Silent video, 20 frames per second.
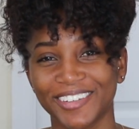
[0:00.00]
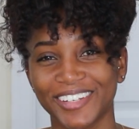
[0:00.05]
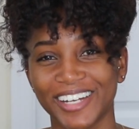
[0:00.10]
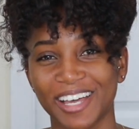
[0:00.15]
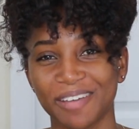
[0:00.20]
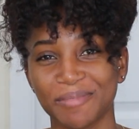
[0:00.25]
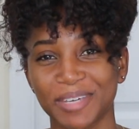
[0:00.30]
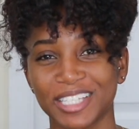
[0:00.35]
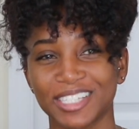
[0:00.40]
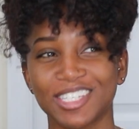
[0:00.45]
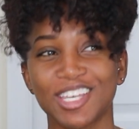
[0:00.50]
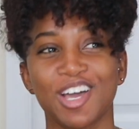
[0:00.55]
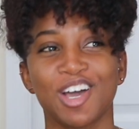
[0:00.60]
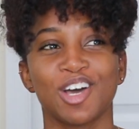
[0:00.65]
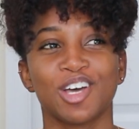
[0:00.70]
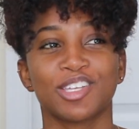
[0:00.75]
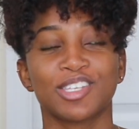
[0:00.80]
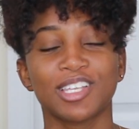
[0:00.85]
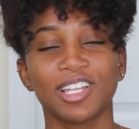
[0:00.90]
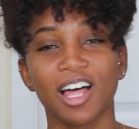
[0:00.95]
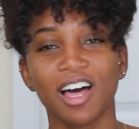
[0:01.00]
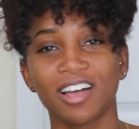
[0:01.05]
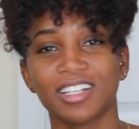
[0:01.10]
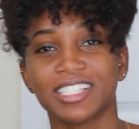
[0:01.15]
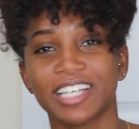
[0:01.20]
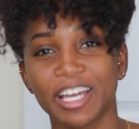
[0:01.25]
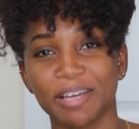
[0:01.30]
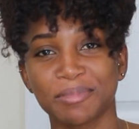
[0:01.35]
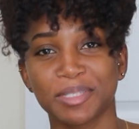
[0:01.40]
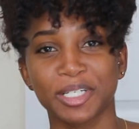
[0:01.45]
what that means. So a lot of
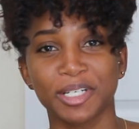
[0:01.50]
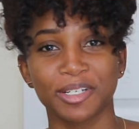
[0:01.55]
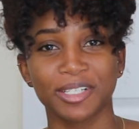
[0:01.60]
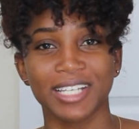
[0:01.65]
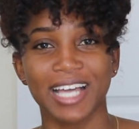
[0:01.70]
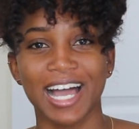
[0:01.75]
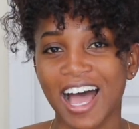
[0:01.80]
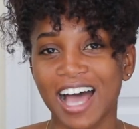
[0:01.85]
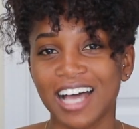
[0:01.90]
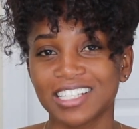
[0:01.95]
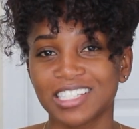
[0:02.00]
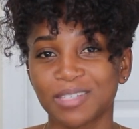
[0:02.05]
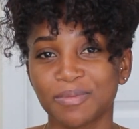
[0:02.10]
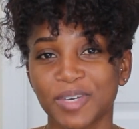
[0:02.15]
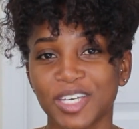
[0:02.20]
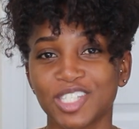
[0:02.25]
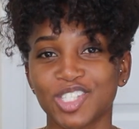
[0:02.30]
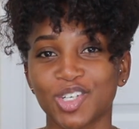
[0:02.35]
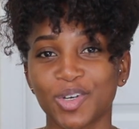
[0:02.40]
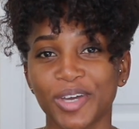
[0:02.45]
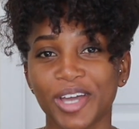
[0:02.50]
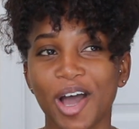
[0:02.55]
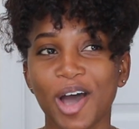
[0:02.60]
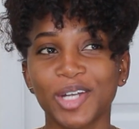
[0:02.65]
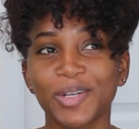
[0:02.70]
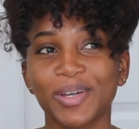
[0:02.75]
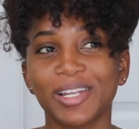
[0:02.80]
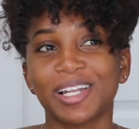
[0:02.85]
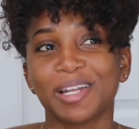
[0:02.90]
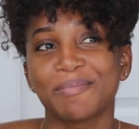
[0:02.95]
times girls ask me, Zoe, how
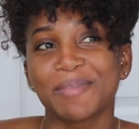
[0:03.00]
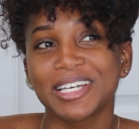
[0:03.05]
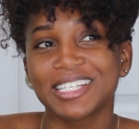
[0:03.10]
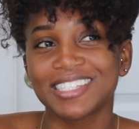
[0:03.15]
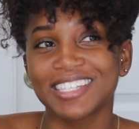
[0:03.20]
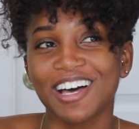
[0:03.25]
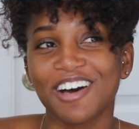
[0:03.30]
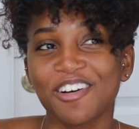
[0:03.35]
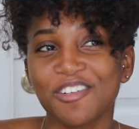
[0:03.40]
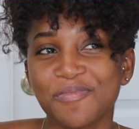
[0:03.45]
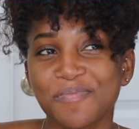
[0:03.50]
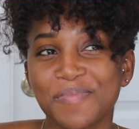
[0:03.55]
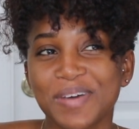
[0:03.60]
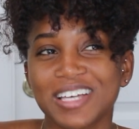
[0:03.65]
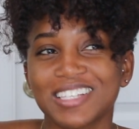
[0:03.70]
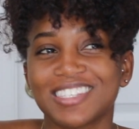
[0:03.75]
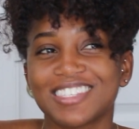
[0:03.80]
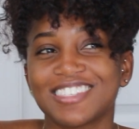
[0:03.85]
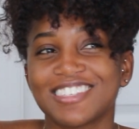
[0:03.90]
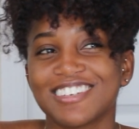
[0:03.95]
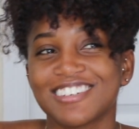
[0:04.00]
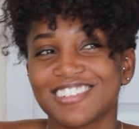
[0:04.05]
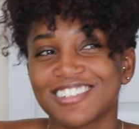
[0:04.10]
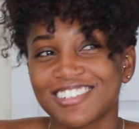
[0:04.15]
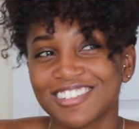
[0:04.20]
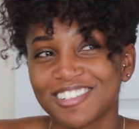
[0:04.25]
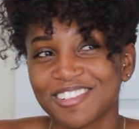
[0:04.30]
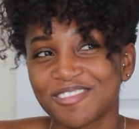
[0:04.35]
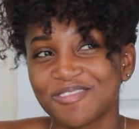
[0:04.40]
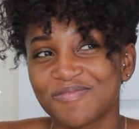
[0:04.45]
do I look myself but
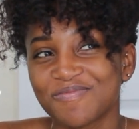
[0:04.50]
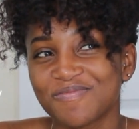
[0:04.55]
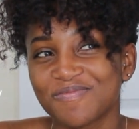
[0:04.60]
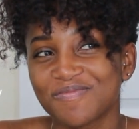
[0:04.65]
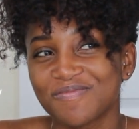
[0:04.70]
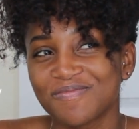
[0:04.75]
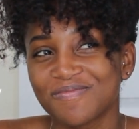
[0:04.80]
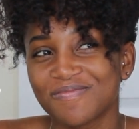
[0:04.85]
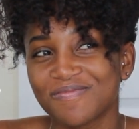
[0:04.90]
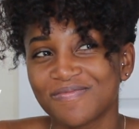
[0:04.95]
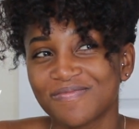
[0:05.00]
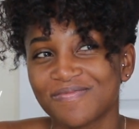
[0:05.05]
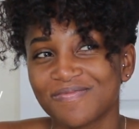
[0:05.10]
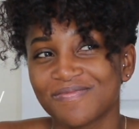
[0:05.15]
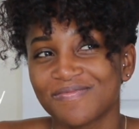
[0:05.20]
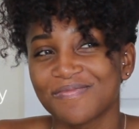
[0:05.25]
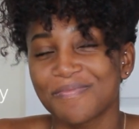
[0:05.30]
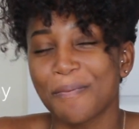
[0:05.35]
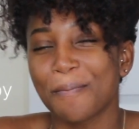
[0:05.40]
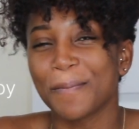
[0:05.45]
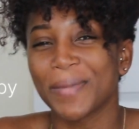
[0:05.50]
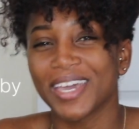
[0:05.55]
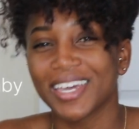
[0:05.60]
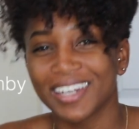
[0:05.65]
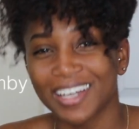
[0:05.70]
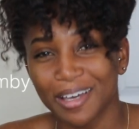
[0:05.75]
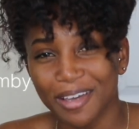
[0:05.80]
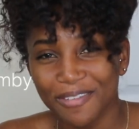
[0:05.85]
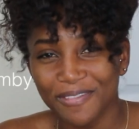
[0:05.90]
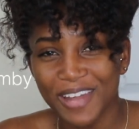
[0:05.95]
still
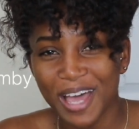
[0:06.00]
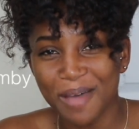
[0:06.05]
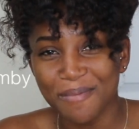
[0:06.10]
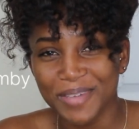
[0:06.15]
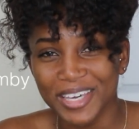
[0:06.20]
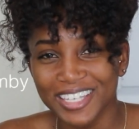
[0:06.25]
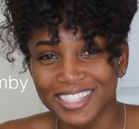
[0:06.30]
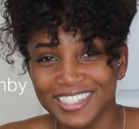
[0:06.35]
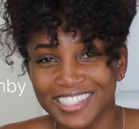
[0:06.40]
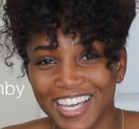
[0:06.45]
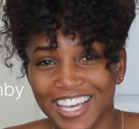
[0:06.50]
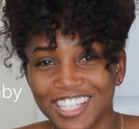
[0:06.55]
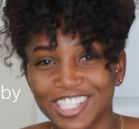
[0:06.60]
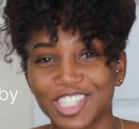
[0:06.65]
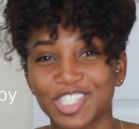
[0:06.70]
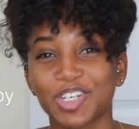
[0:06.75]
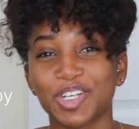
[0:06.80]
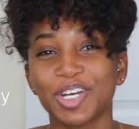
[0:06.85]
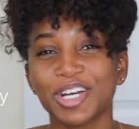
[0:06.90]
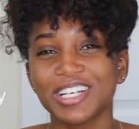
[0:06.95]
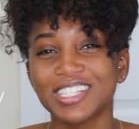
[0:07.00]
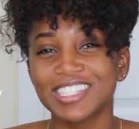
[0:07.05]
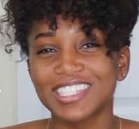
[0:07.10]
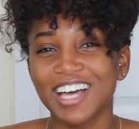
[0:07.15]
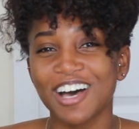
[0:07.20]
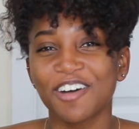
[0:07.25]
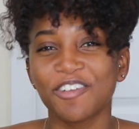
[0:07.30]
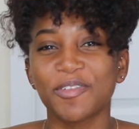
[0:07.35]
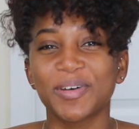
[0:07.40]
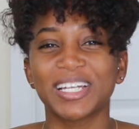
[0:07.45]
made up, if that makes sense. So
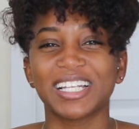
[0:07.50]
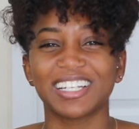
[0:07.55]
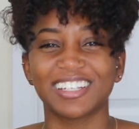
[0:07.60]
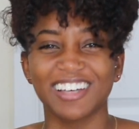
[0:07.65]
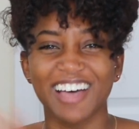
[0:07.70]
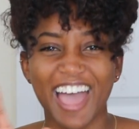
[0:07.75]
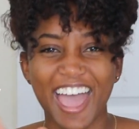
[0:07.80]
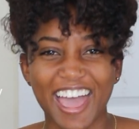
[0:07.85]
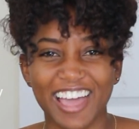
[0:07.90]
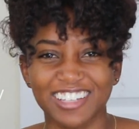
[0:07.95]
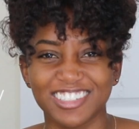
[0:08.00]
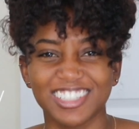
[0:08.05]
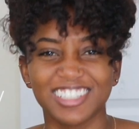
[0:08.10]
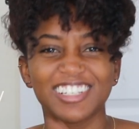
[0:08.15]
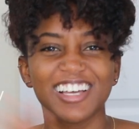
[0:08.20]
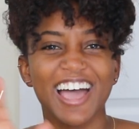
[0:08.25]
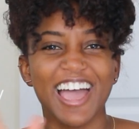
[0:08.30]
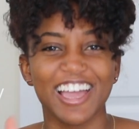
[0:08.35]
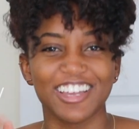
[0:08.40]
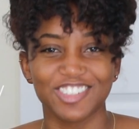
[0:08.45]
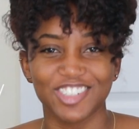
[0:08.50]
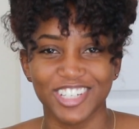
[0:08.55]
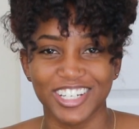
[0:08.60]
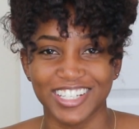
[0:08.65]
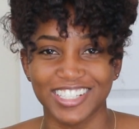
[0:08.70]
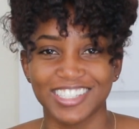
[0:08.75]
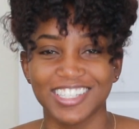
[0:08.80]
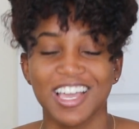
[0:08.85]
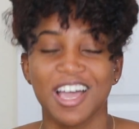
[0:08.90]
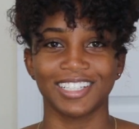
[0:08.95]
yourself with a little edge, a little
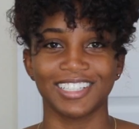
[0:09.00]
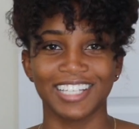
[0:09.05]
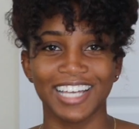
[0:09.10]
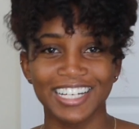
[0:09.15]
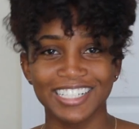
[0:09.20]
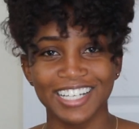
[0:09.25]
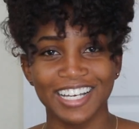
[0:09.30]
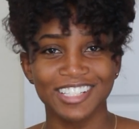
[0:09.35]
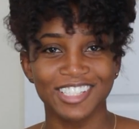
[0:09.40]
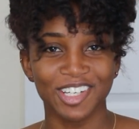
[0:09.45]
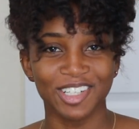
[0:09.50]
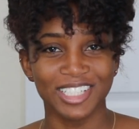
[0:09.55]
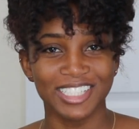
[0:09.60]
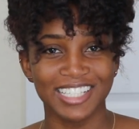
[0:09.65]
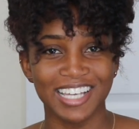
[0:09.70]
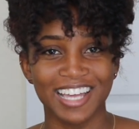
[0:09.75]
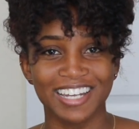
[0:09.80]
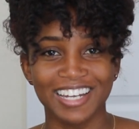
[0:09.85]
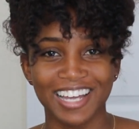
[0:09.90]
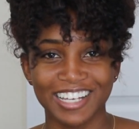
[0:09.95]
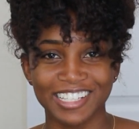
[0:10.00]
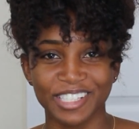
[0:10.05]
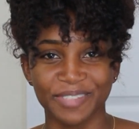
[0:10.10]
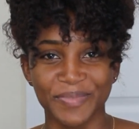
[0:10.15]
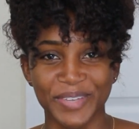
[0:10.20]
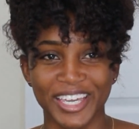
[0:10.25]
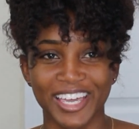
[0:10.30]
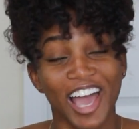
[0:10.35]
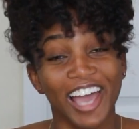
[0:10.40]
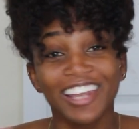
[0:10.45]
extraness. 9 times out of 10, that is
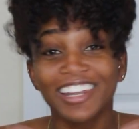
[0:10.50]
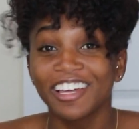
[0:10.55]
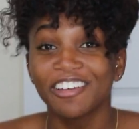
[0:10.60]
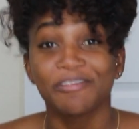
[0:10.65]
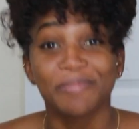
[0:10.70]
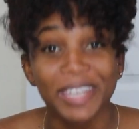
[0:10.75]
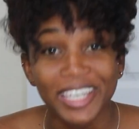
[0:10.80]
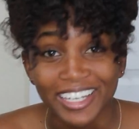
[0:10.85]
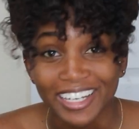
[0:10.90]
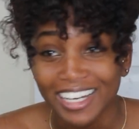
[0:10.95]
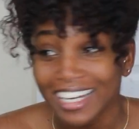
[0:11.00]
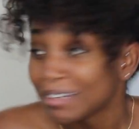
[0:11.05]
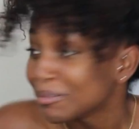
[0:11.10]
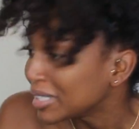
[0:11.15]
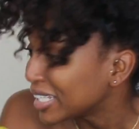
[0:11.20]
me. I love makeup.